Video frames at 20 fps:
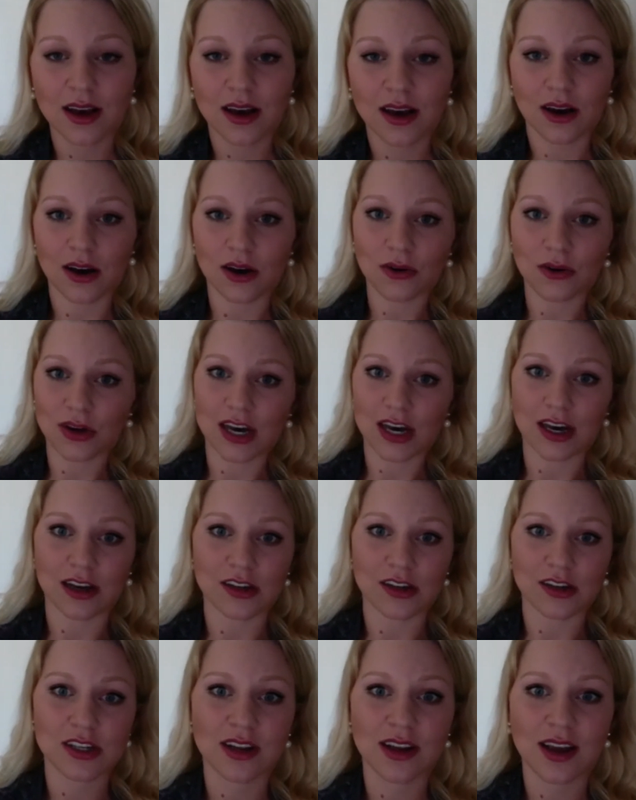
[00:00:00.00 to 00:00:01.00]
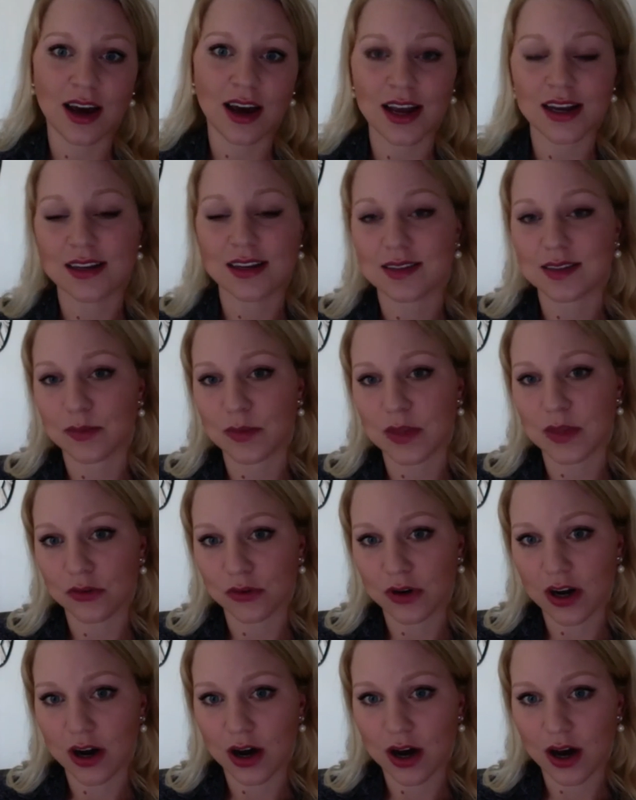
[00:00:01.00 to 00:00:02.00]
oh gosh, I did something
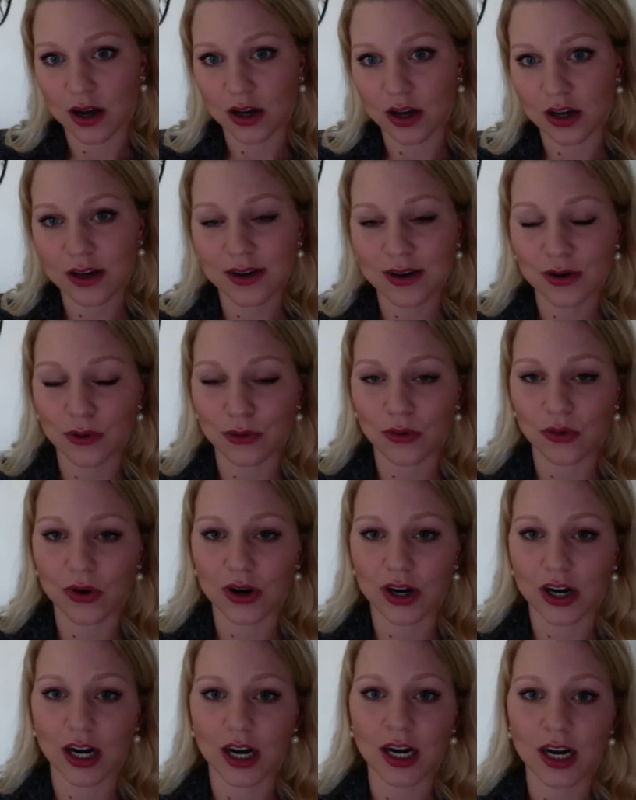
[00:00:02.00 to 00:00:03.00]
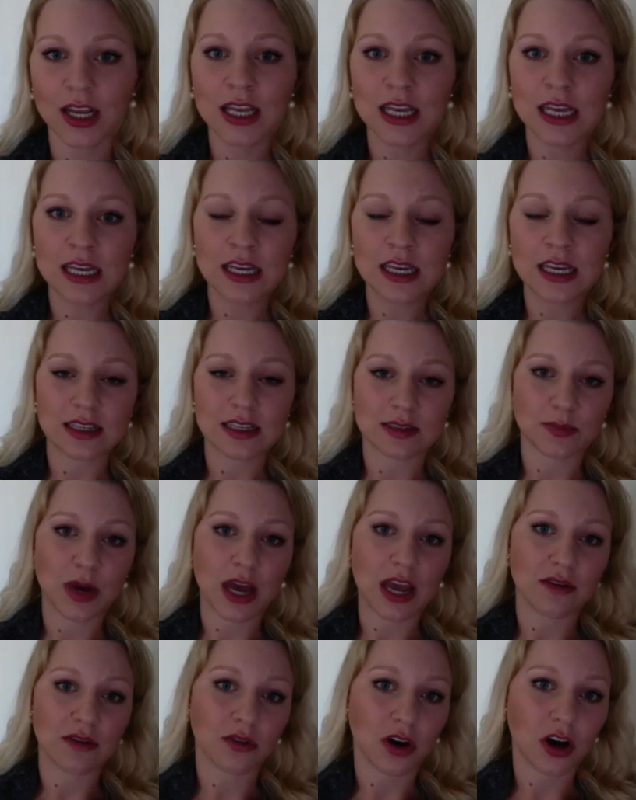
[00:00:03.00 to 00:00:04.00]
wrong, or it's
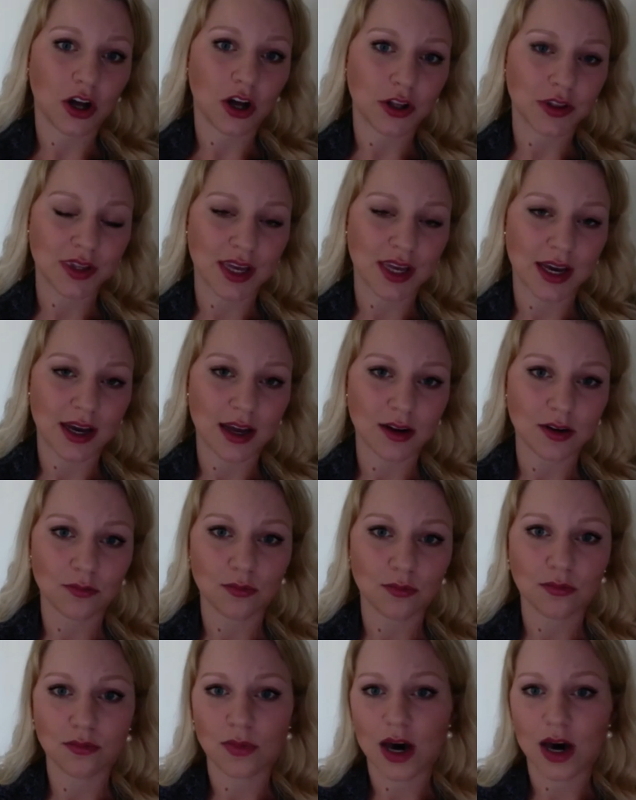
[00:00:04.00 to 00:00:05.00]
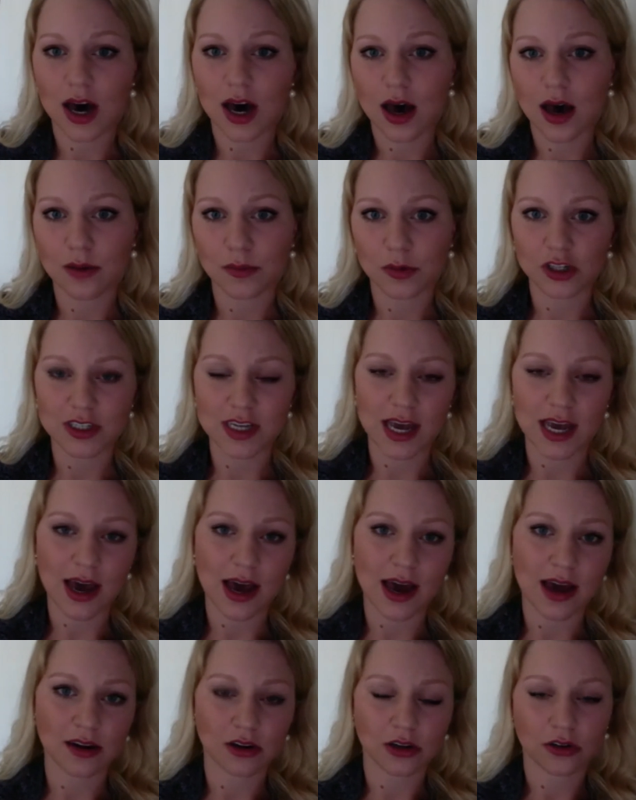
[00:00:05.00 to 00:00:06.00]
my fault that mom or
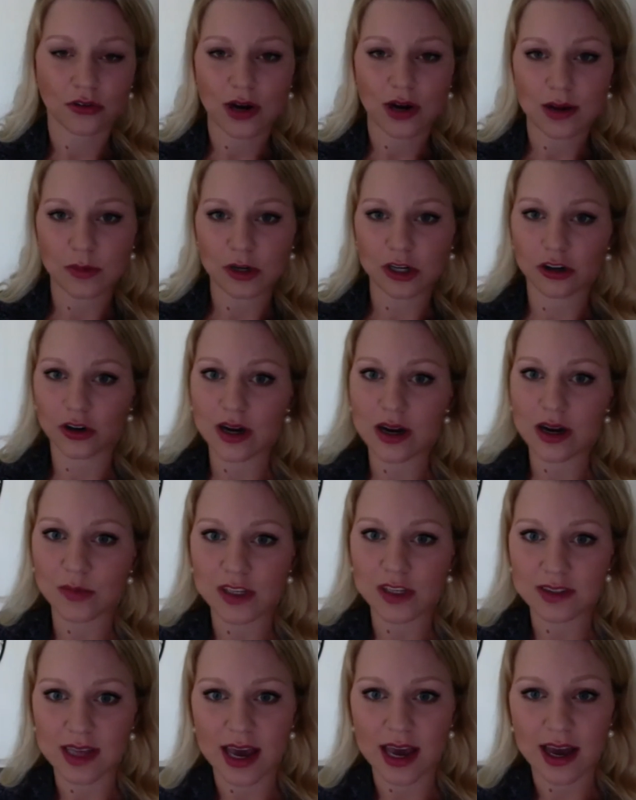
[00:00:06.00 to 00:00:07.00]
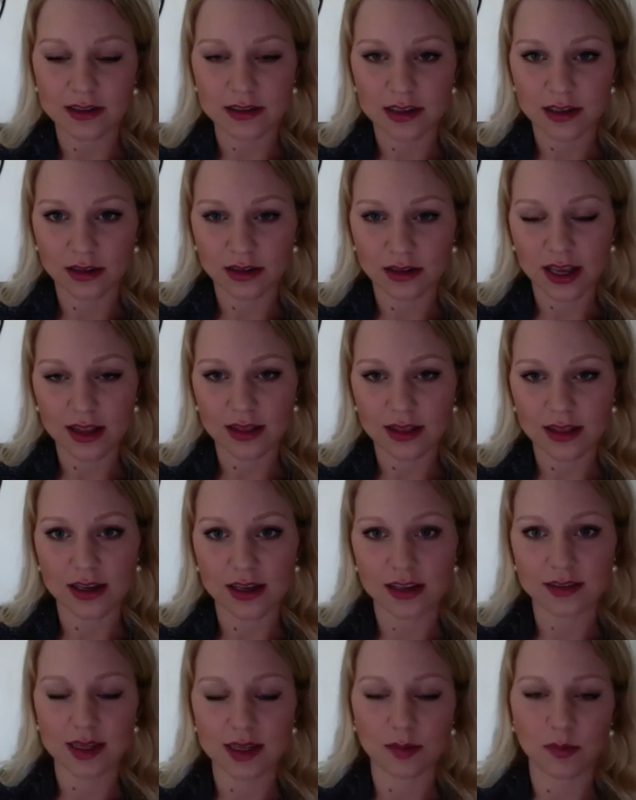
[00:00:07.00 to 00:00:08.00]
dad or grandma or grandpa is acting like
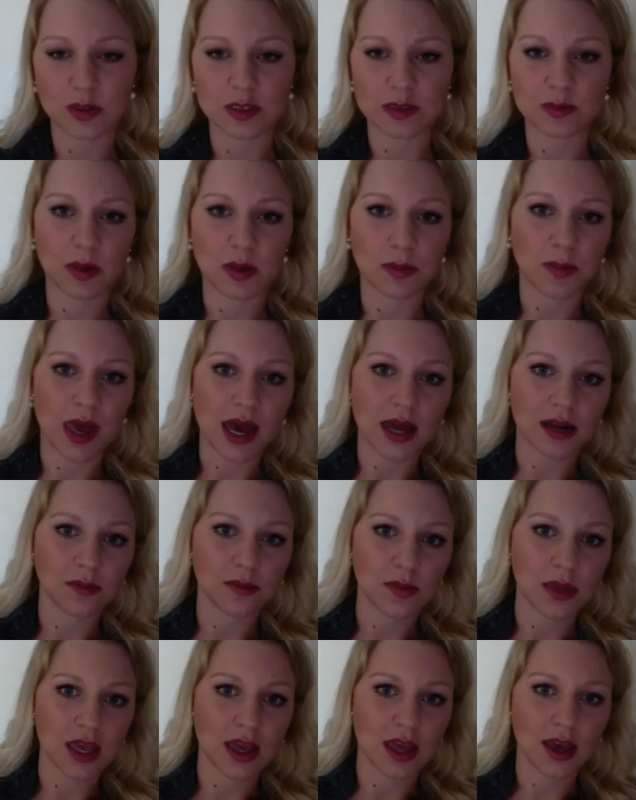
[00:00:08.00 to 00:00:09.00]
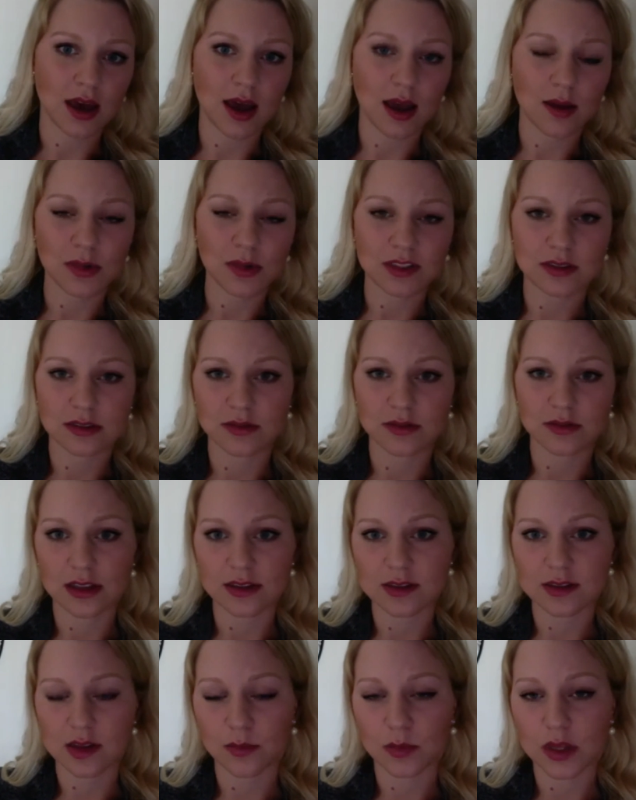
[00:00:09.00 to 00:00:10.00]
this. They must be mad at me. I must have done
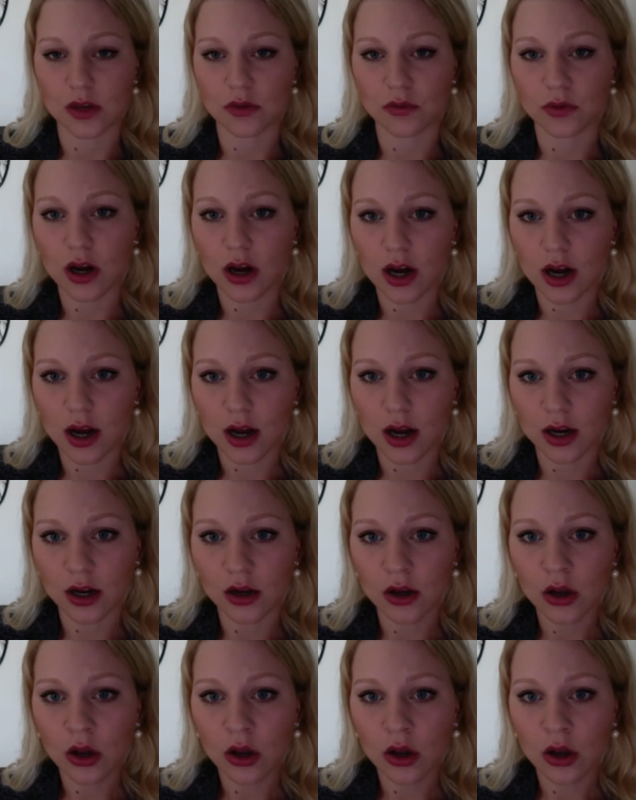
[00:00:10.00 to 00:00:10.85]
something wrong.